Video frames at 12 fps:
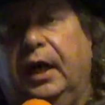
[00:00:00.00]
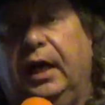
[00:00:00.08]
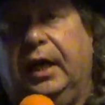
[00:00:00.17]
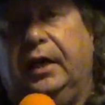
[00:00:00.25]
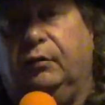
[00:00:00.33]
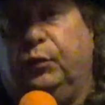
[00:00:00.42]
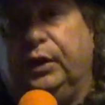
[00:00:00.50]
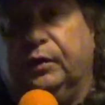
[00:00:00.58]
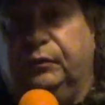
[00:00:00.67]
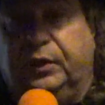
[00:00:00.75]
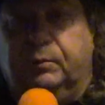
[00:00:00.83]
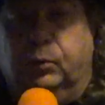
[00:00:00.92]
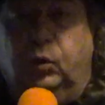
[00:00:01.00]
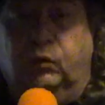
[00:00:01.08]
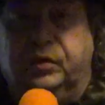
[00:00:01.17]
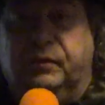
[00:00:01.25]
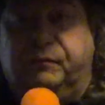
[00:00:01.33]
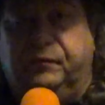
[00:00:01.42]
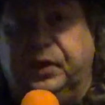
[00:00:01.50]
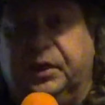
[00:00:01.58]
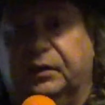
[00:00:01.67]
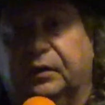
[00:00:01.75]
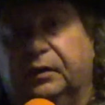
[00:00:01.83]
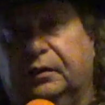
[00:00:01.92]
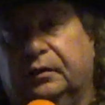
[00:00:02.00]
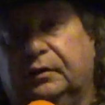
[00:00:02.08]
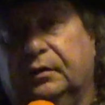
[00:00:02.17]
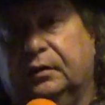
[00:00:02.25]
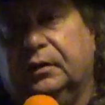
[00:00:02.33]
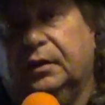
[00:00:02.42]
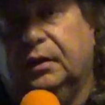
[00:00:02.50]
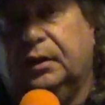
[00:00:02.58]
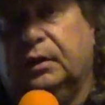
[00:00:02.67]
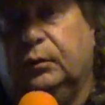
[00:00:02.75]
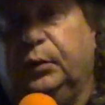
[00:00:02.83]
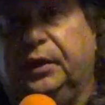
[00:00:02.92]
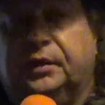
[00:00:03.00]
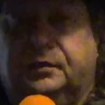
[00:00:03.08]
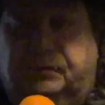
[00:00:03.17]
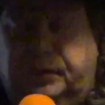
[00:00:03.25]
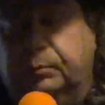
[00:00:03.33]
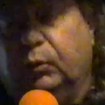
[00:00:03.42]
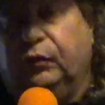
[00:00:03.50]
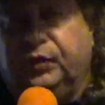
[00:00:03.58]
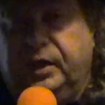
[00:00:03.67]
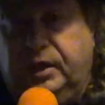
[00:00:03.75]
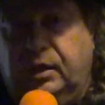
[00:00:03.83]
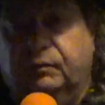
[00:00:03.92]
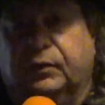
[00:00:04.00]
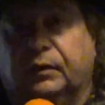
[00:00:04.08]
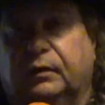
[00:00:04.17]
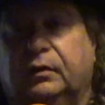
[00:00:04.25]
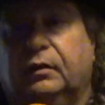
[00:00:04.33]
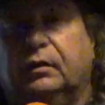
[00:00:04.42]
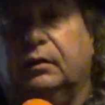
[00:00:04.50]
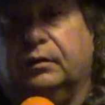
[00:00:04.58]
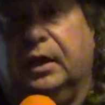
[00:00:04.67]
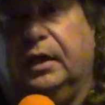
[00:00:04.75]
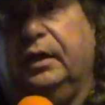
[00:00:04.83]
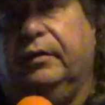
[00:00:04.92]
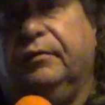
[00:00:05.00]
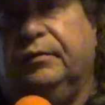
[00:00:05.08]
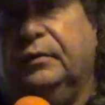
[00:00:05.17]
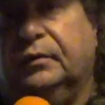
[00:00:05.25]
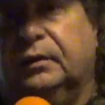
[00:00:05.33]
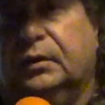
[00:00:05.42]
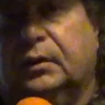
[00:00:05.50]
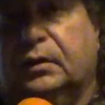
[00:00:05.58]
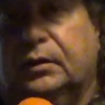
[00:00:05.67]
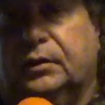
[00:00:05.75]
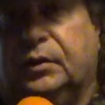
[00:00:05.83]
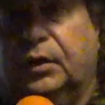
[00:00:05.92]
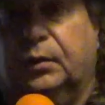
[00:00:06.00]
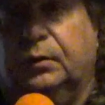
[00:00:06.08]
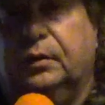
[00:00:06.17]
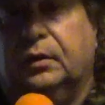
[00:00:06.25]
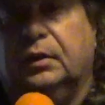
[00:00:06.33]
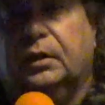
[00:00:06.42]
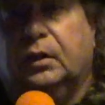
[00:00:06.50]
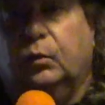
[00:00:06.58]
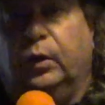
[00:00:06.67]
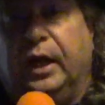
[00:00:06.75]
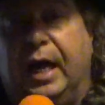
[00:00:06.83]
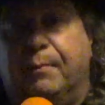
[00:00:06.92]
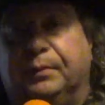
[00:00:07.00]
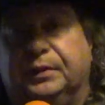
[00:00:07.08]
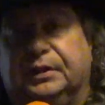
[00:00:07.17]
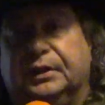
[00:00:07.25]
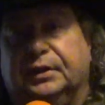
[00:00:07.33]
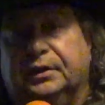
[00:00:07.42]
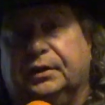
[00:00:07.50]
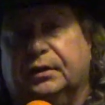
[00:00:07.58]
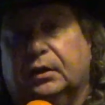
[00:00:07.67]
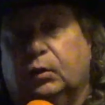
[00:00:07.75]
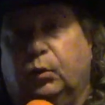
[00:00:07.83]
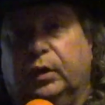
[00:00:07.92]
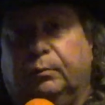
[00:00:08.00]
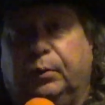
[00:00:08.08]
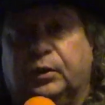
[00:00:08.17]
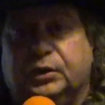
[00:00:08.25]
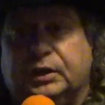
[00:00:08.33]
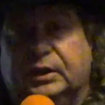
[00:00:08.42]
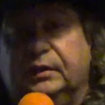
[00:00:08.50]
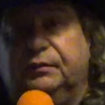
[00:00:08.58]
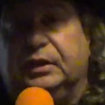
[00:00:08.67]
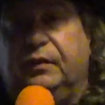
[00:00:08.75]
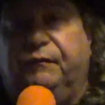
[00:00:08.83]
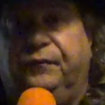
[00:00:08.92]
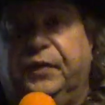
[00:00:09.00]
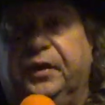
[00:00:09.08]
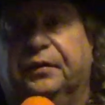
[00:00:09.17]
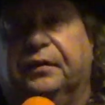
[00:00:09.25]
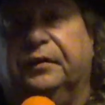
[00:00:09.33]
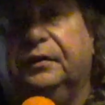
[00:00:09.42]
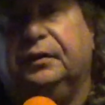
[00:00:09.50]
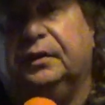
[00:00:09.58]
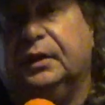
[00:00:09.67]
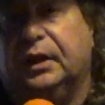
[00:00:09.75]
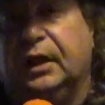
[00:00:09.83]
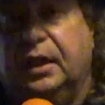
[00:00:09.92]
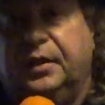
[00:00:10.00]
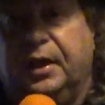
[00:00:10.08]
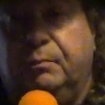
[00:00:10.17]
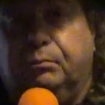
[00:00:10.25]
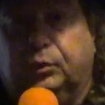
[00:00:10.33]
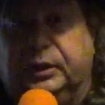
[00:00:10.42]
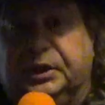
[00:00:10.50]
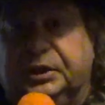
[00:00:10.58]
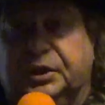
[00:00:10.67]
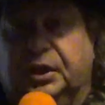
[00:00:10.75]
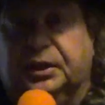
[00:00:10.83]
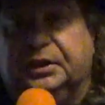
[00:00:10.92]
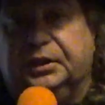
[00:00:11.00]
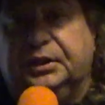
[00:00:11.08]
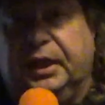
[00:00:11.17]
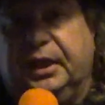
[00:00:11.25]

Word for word: And if we can remove the fear, we can remove the evil. Okay? So what happens is when a person lives in fear, they prejudge